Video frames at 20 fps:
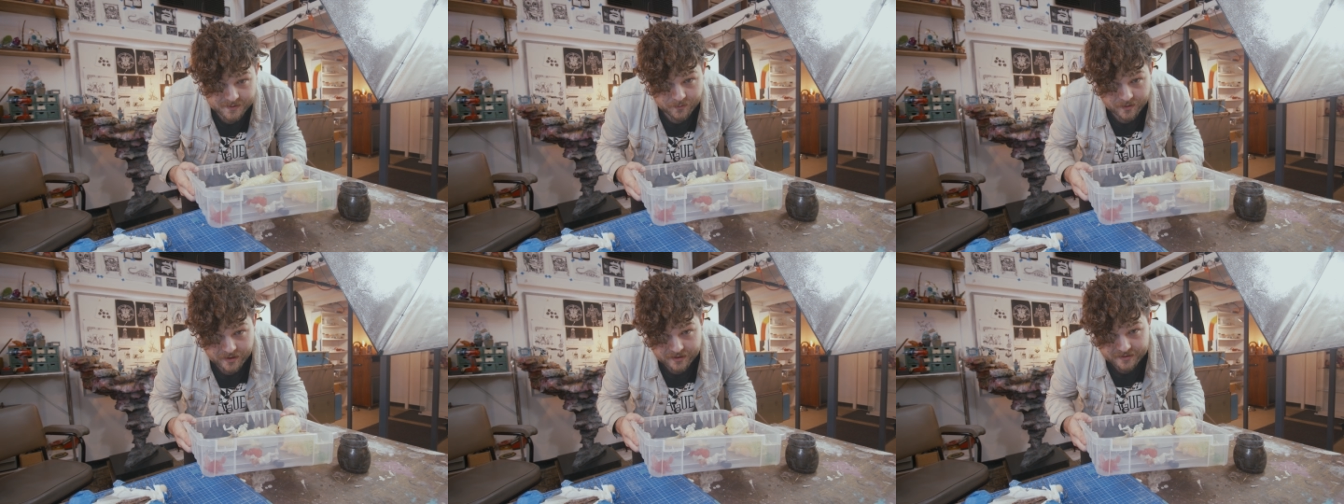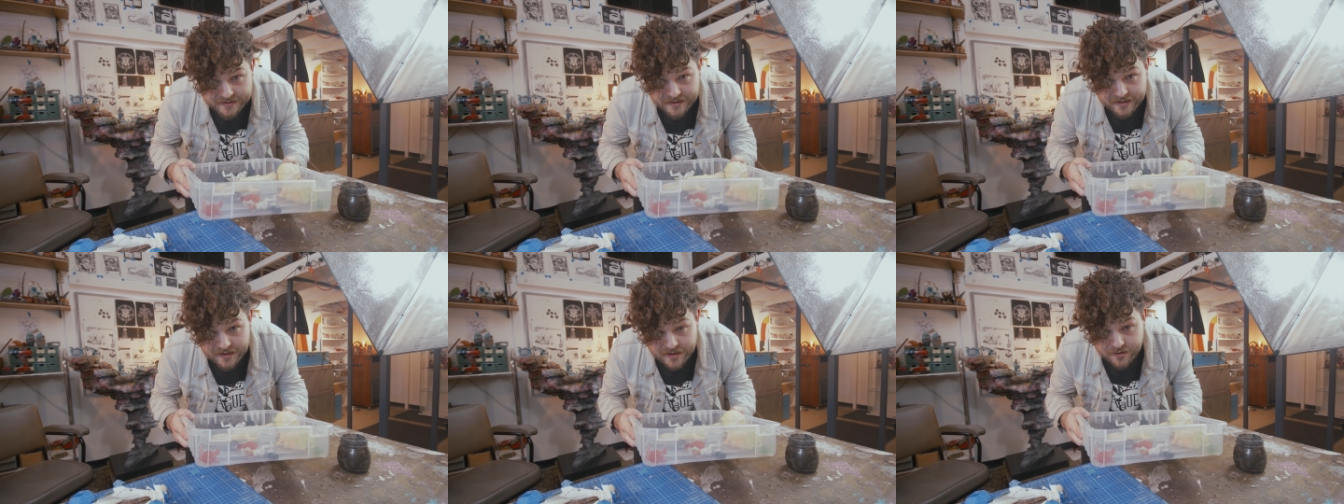while
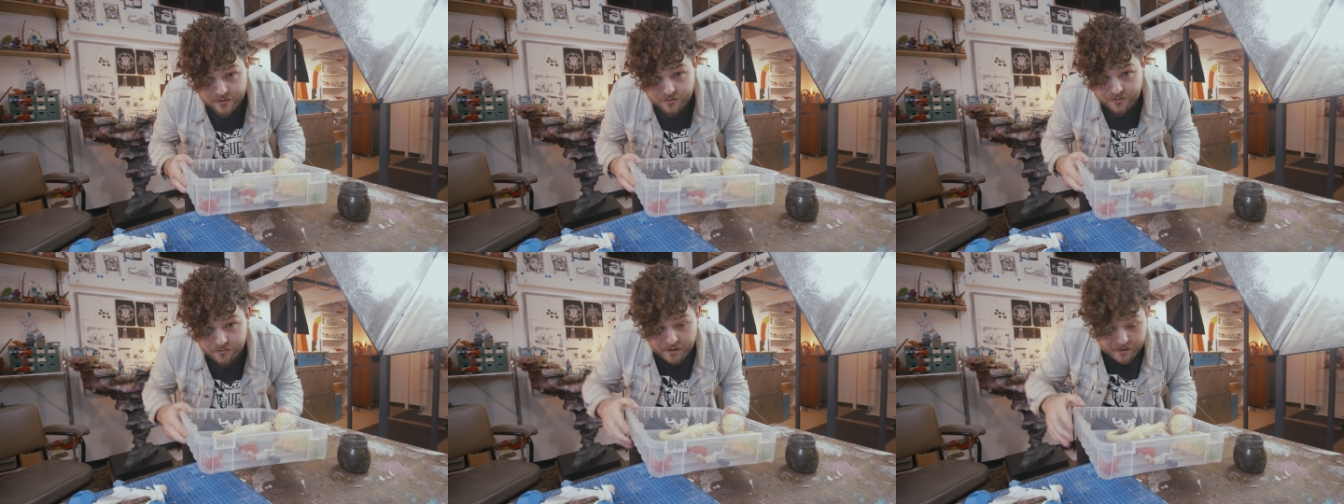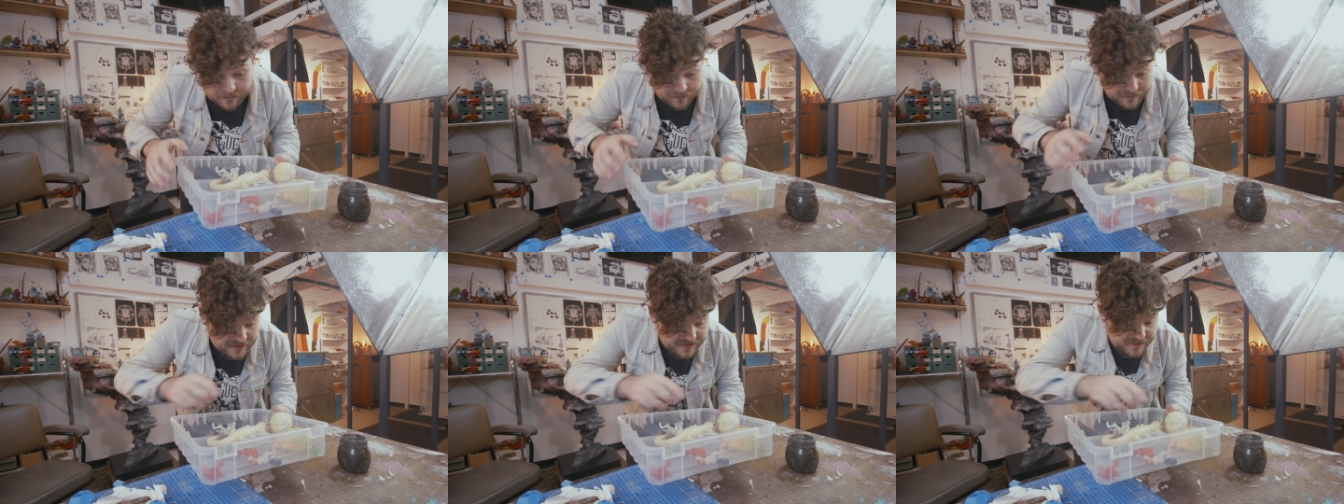digging through
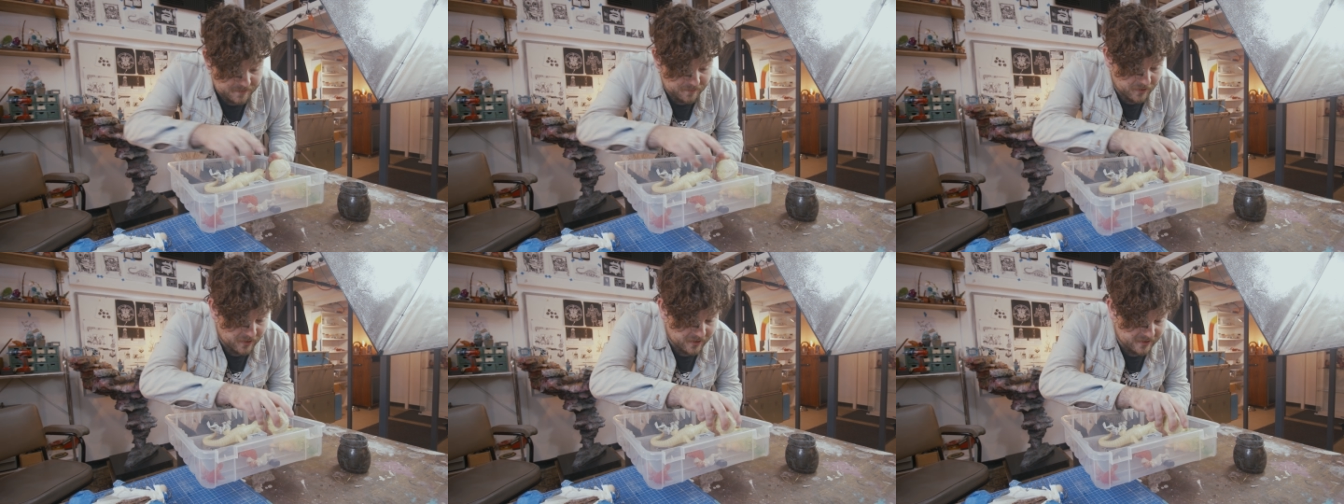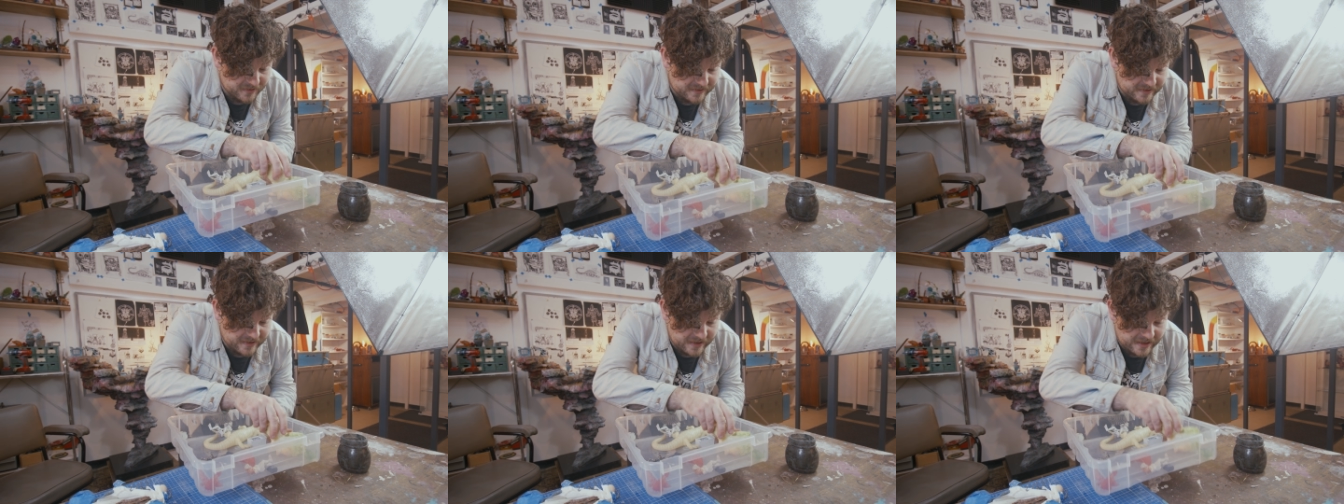my bits
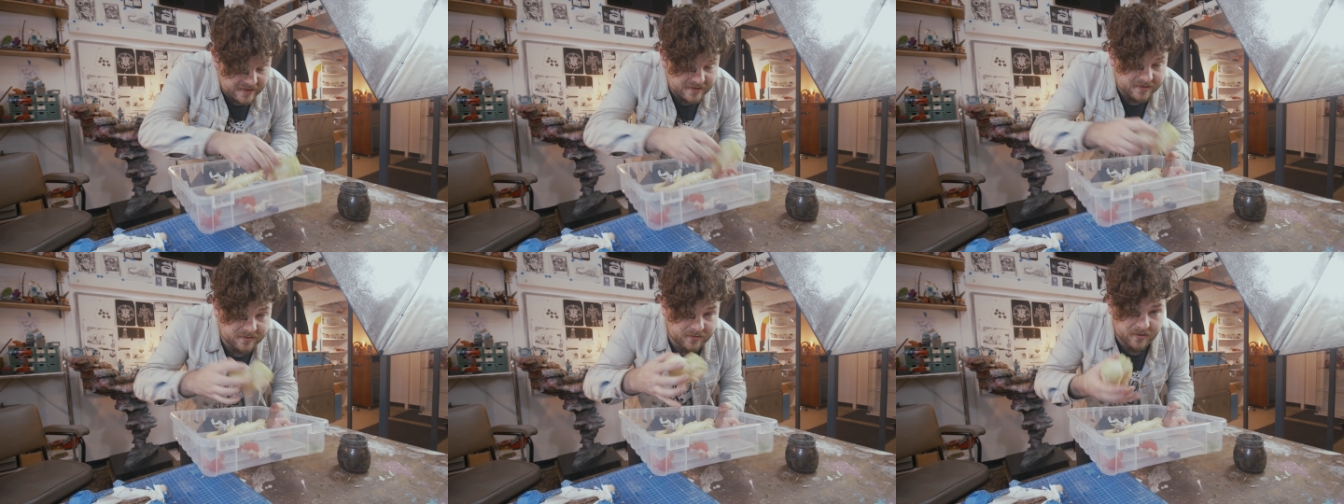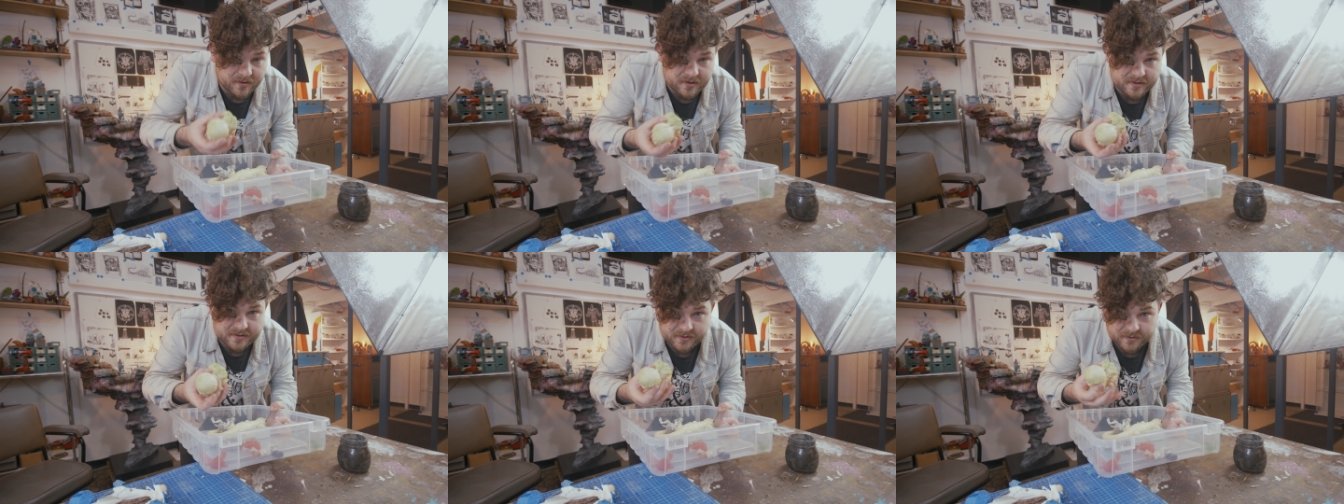box, these are
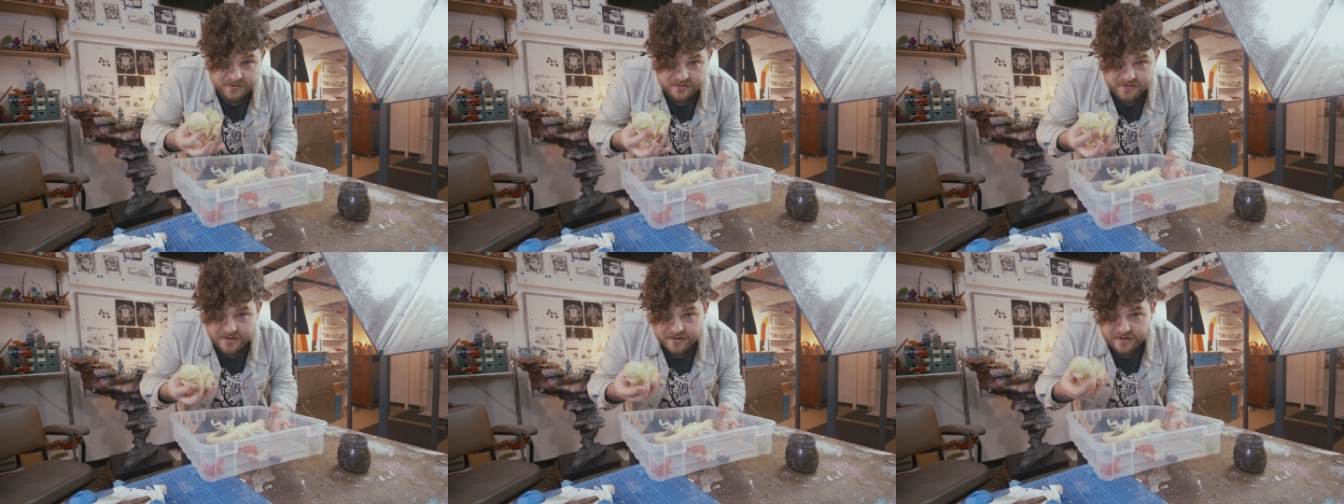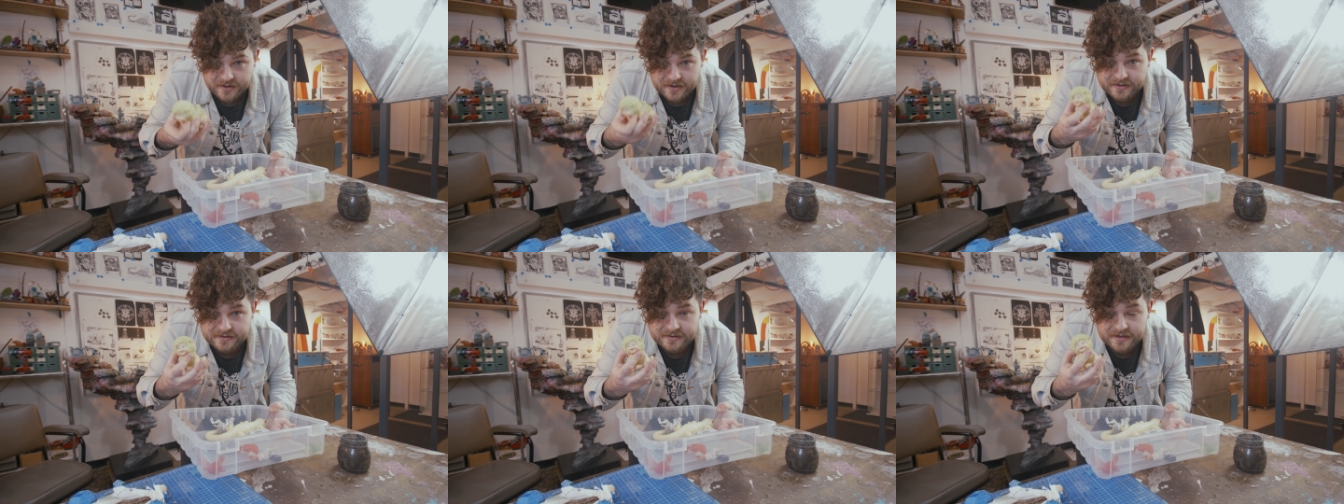all the sorts of
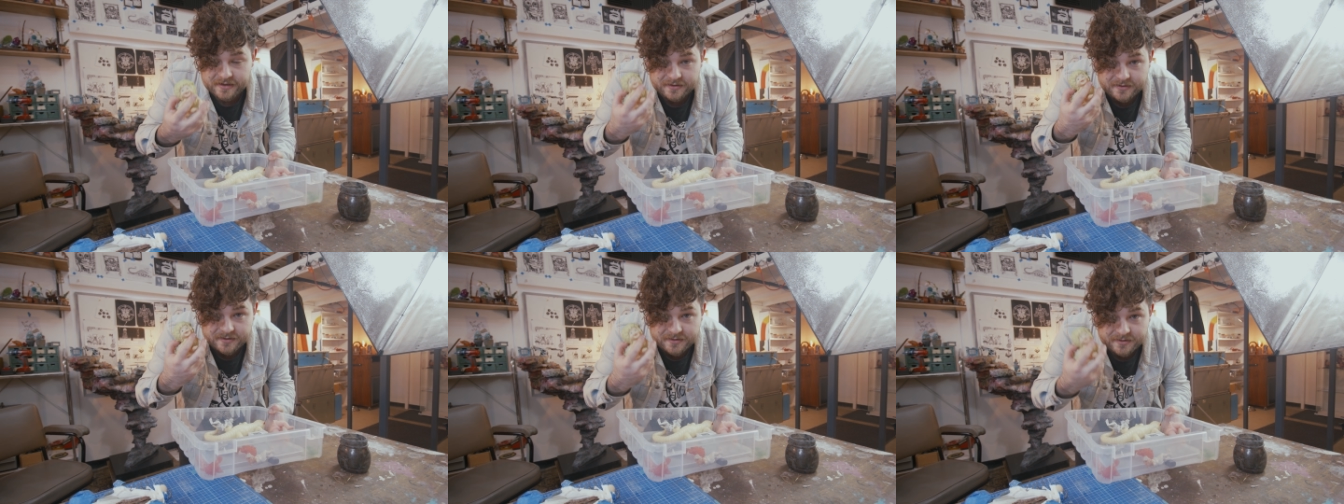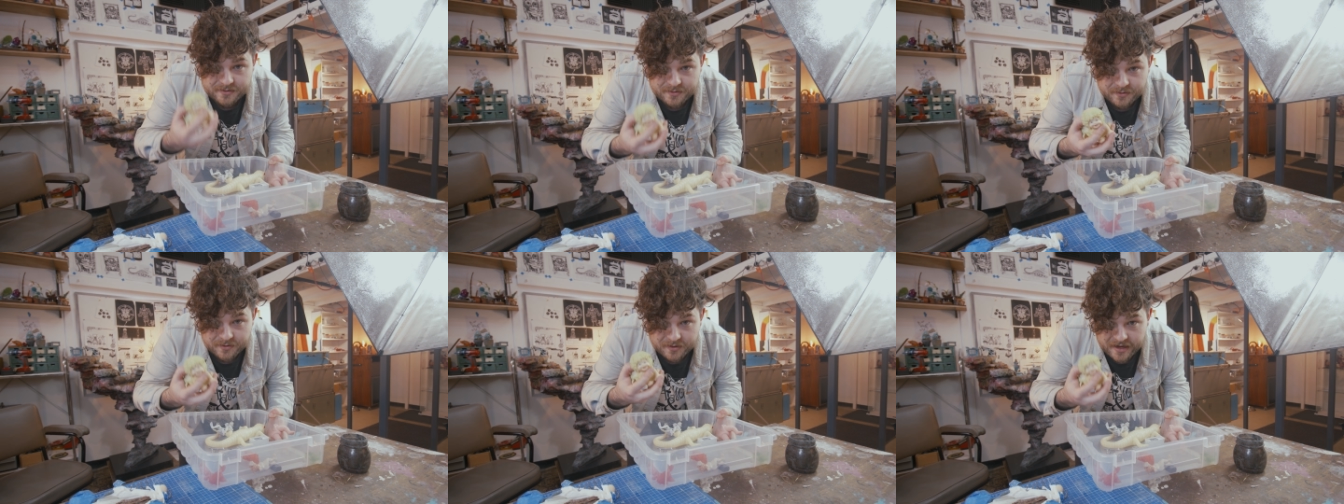things that
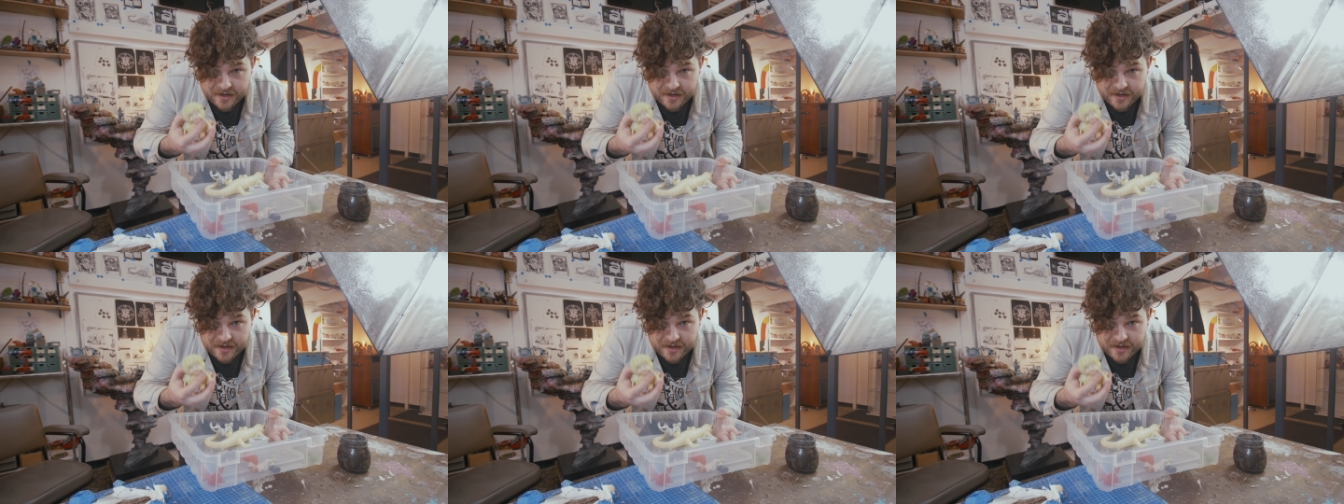stood